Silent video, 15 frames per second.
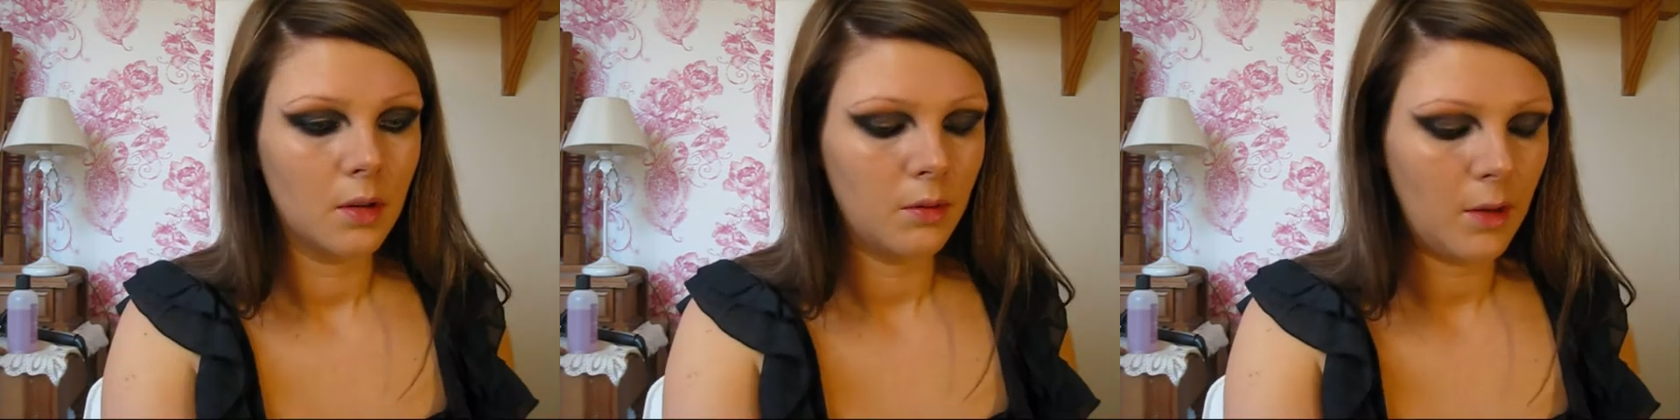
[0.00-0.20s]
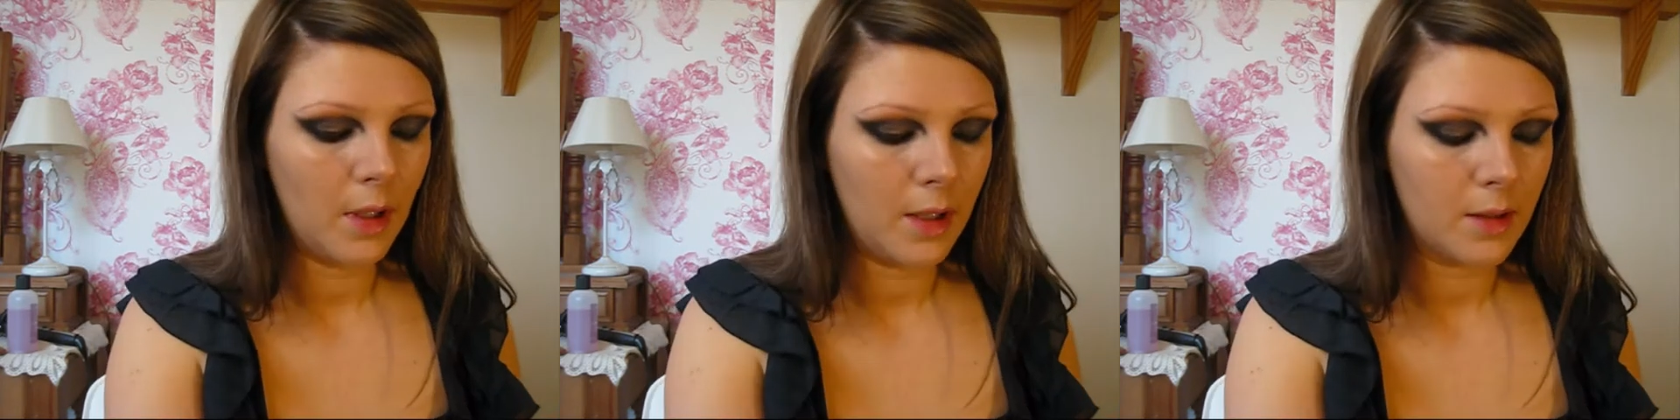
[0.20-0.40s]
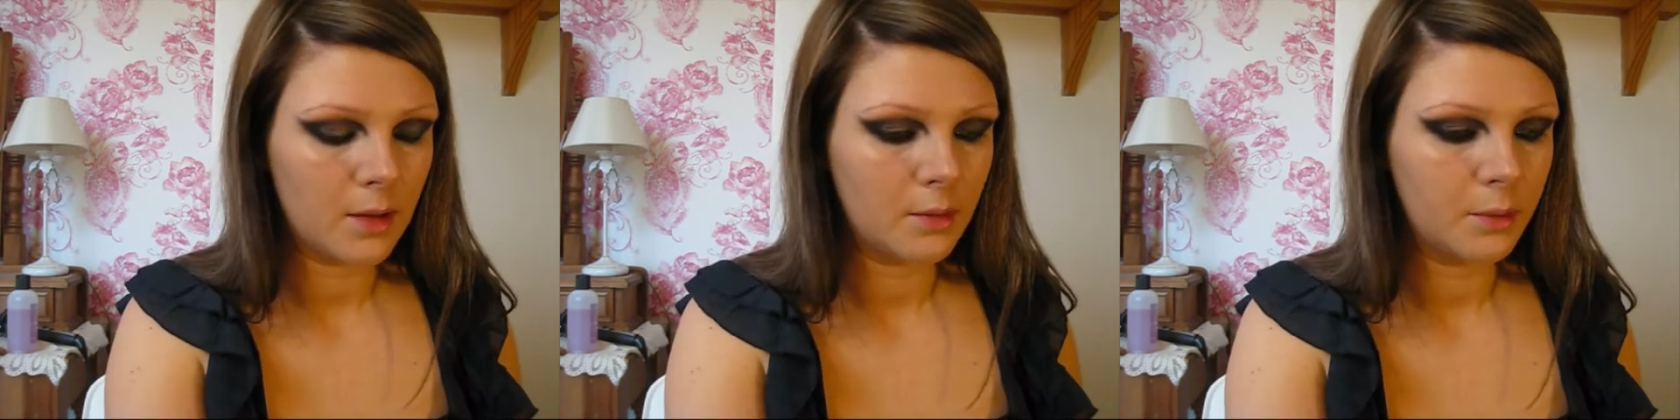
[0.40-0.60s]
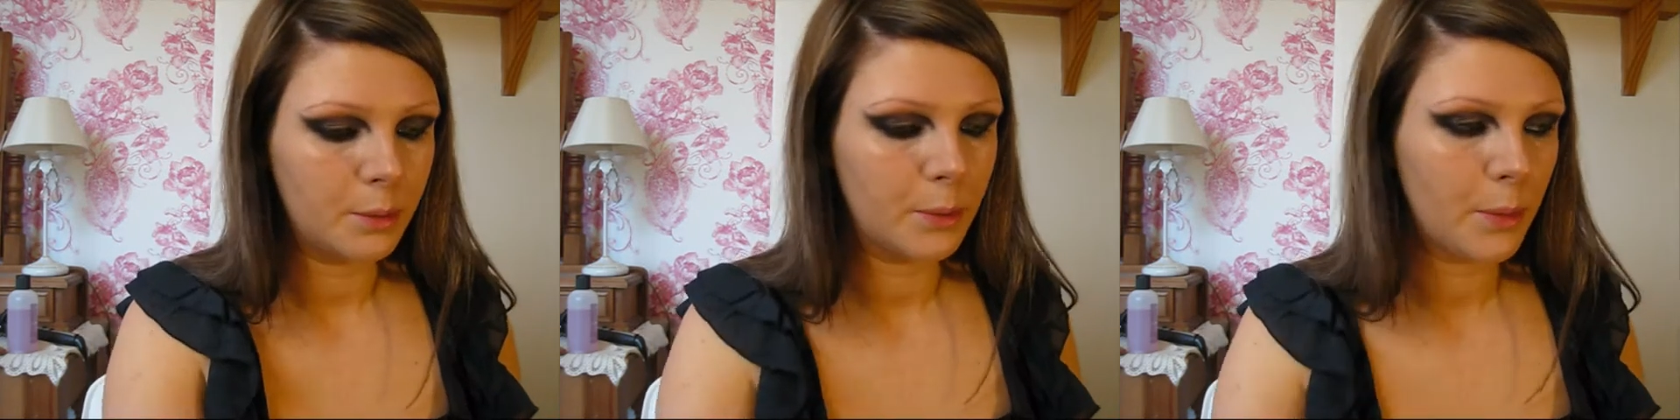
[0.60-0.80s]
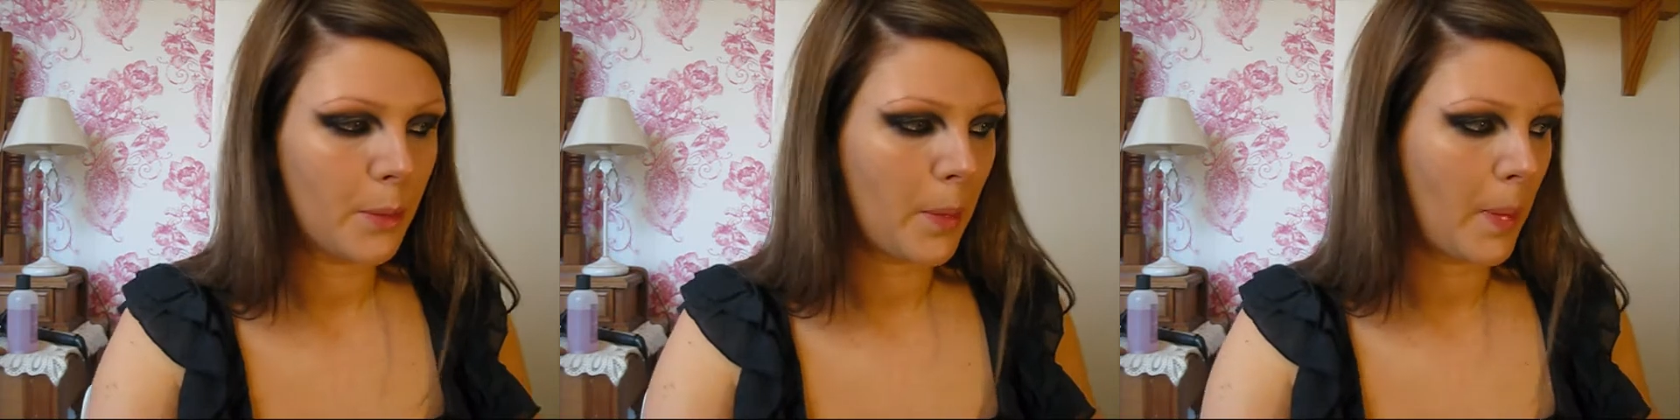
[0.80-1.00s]
Right,
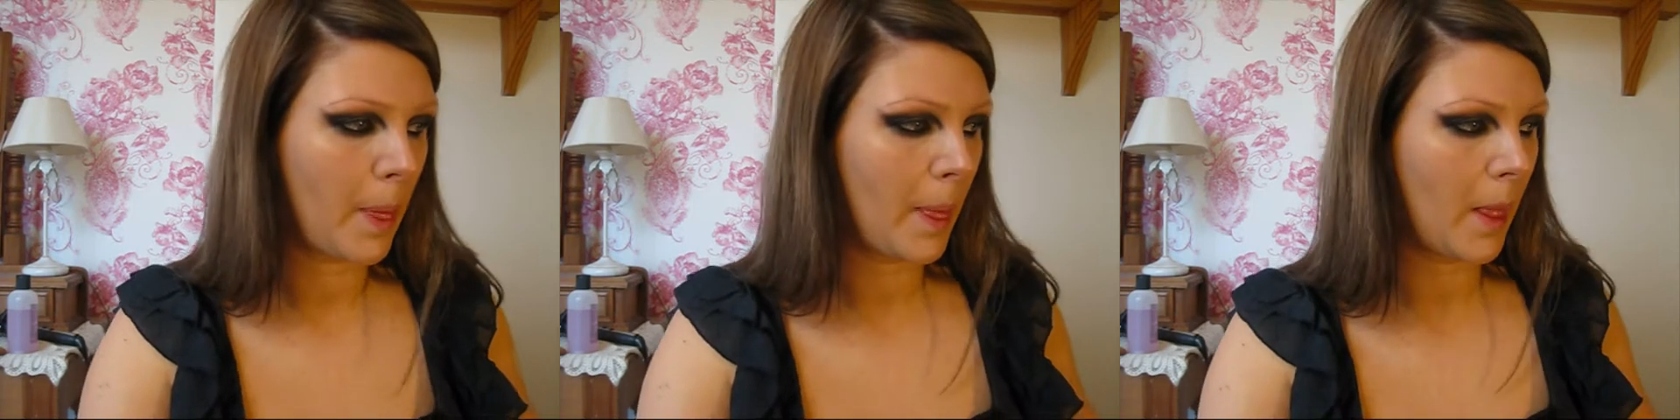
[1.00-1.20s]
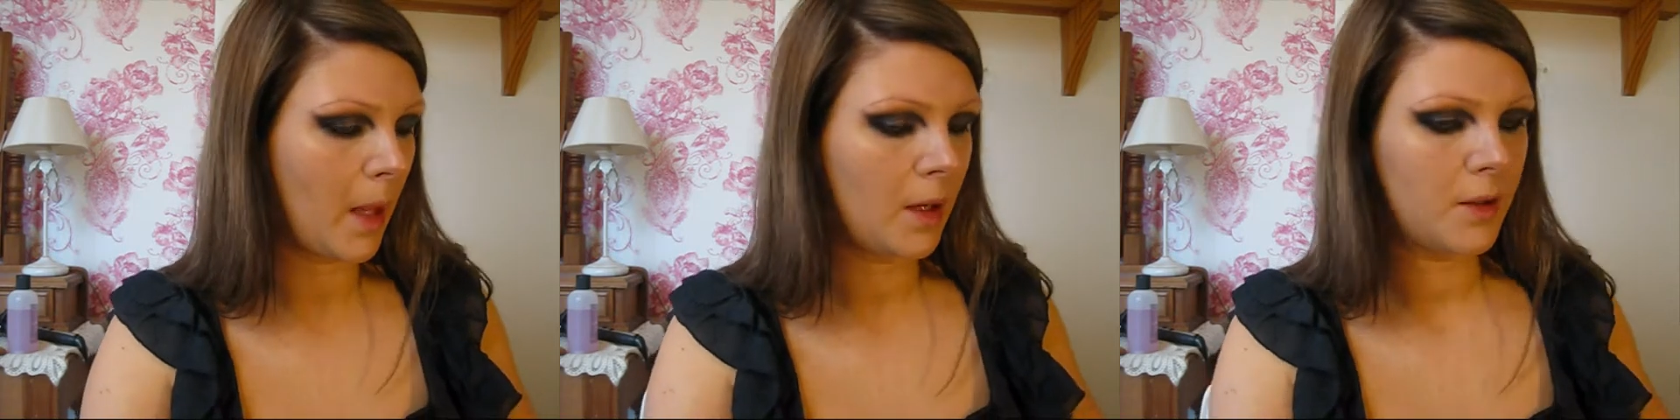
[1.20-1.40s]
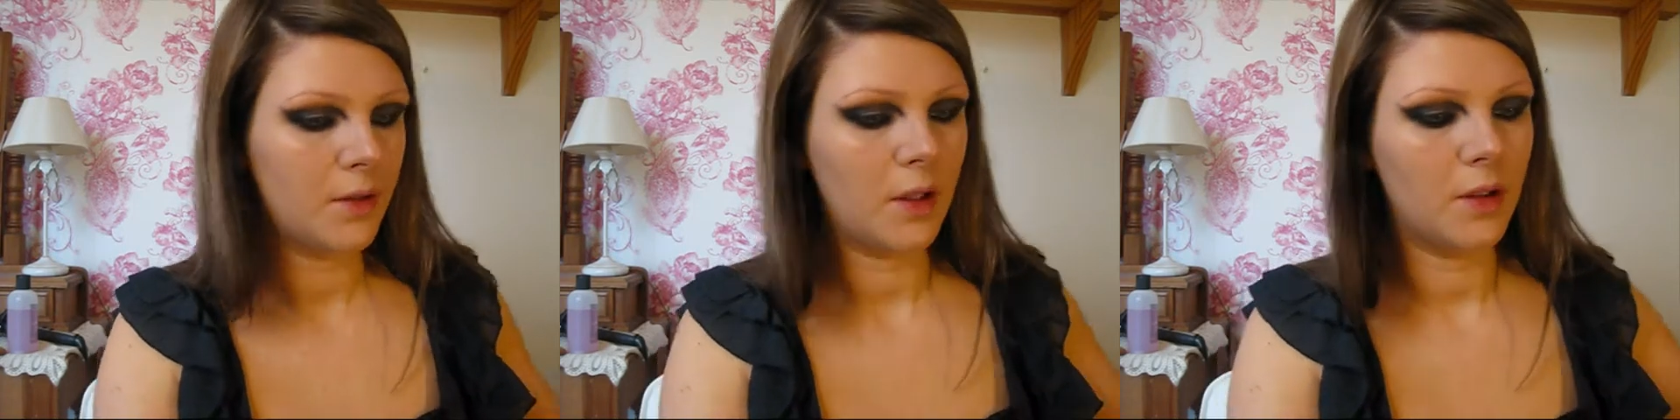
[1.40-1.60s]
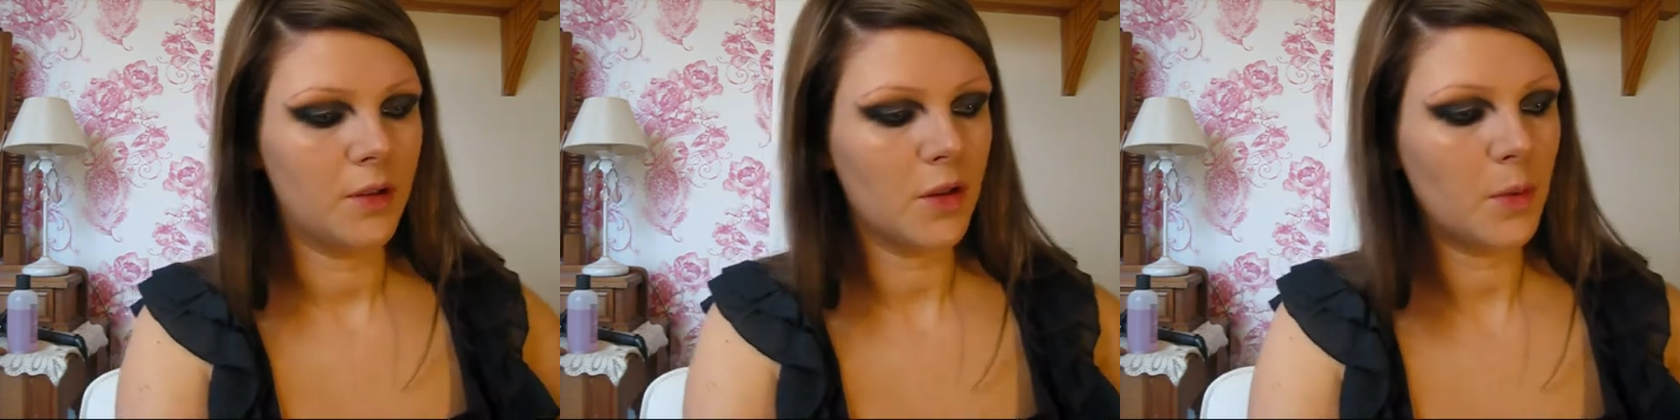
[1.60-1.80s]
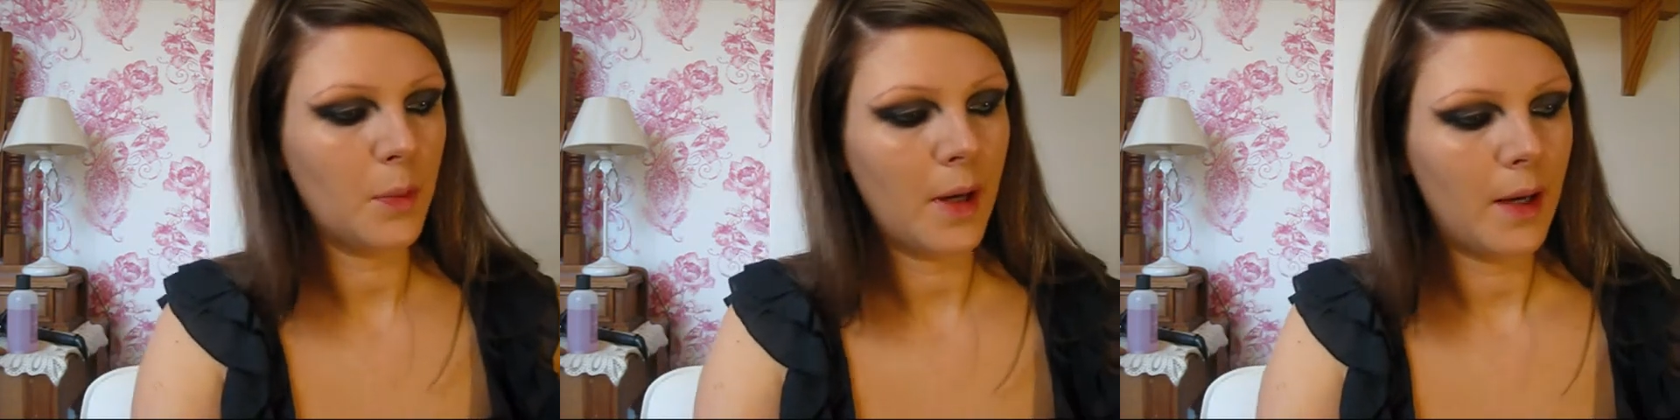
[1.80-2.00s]
so I'll
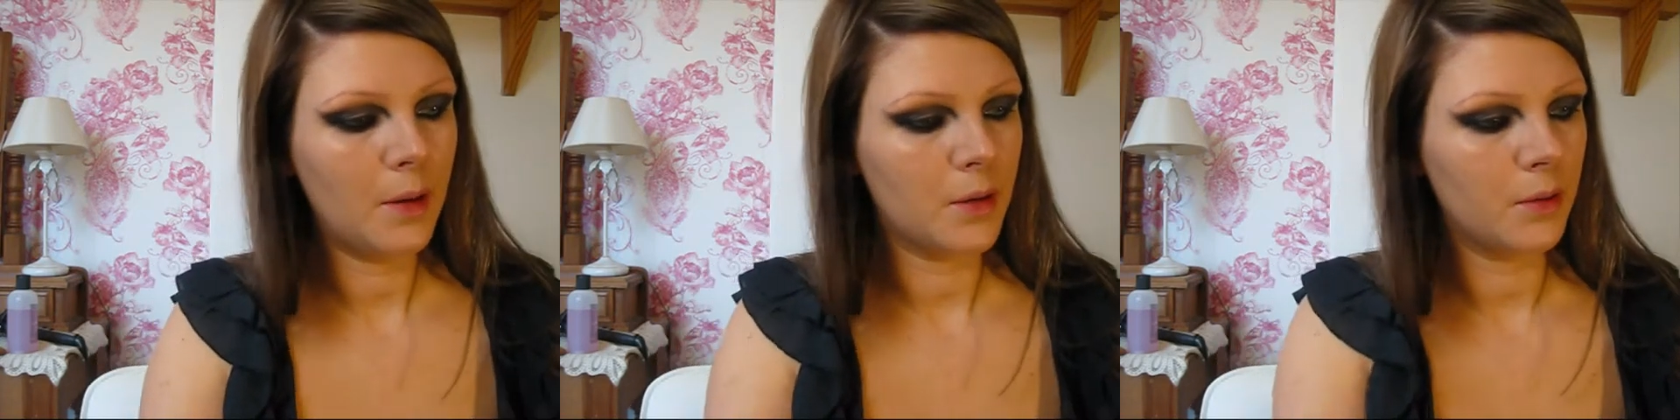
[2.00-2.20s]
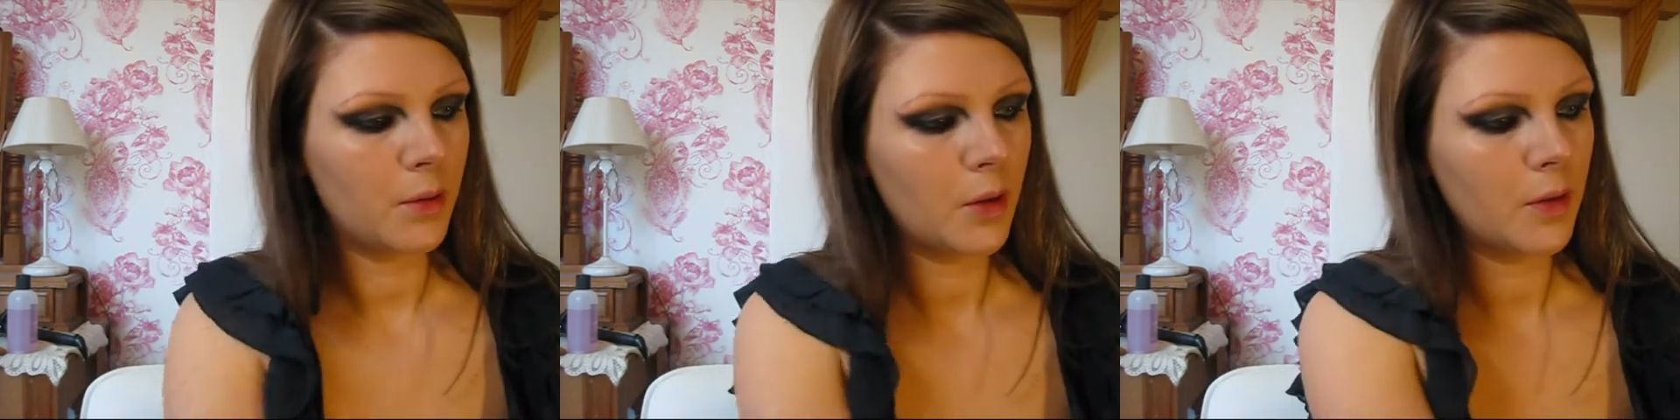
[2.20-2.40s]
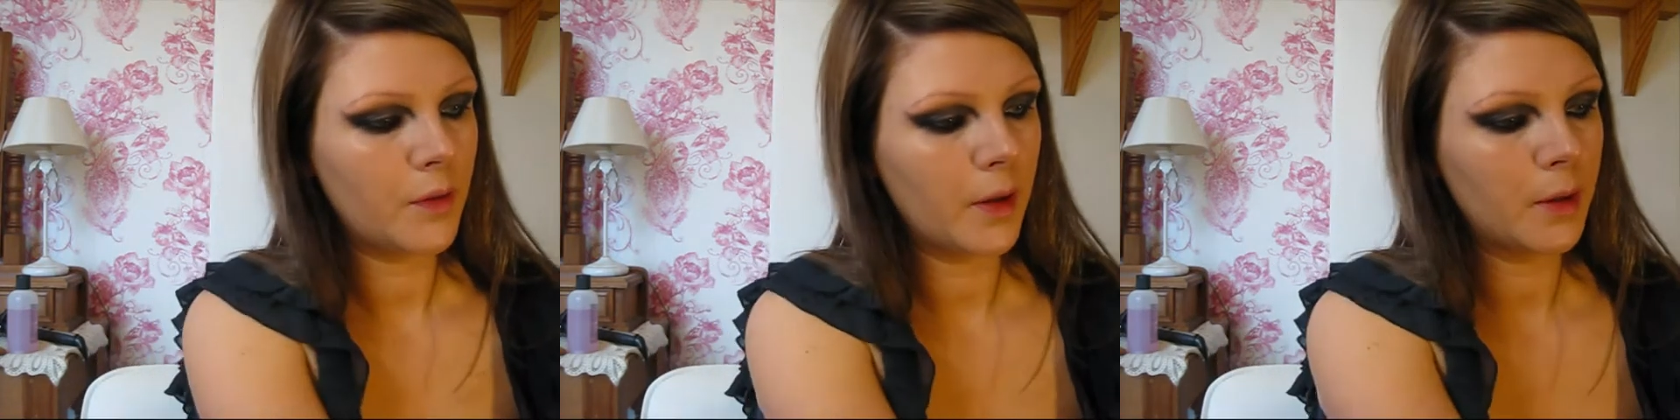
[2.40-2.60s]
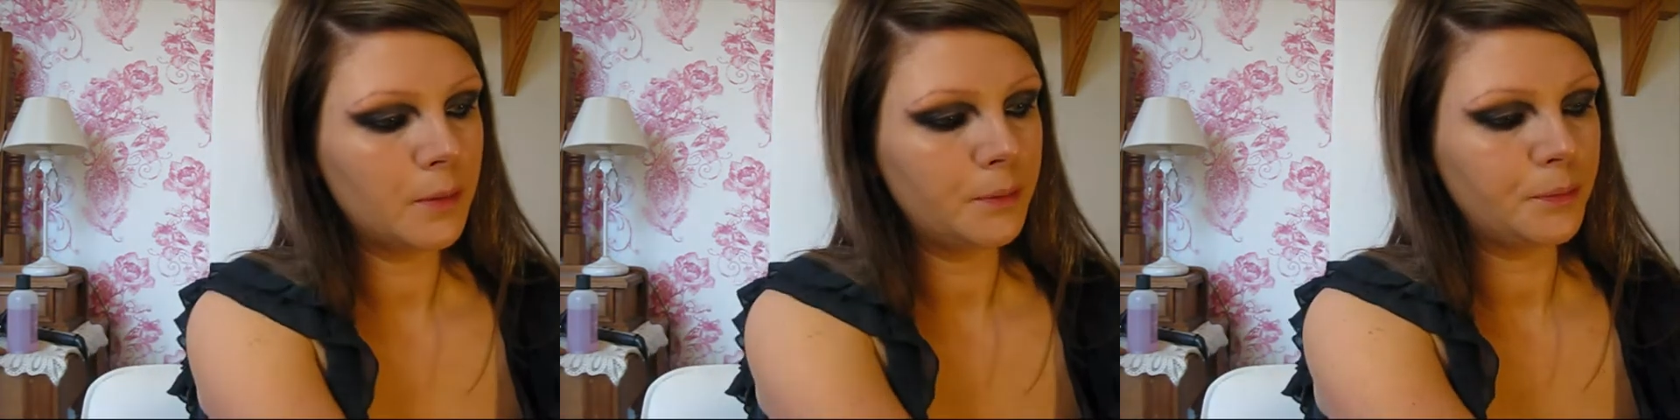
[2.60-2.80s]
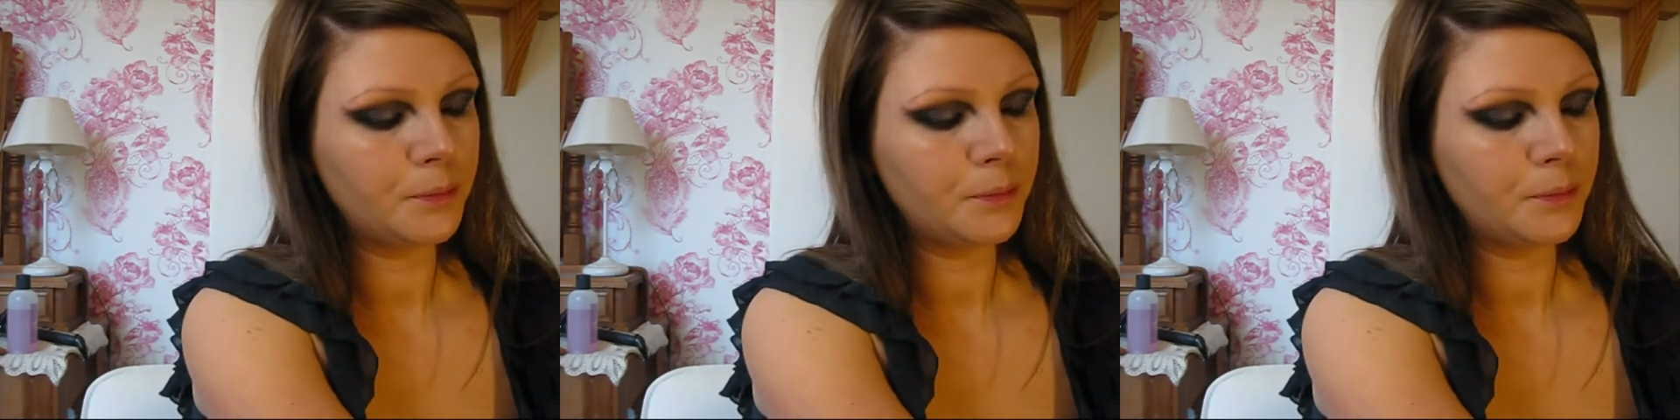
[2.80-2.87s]
just powder over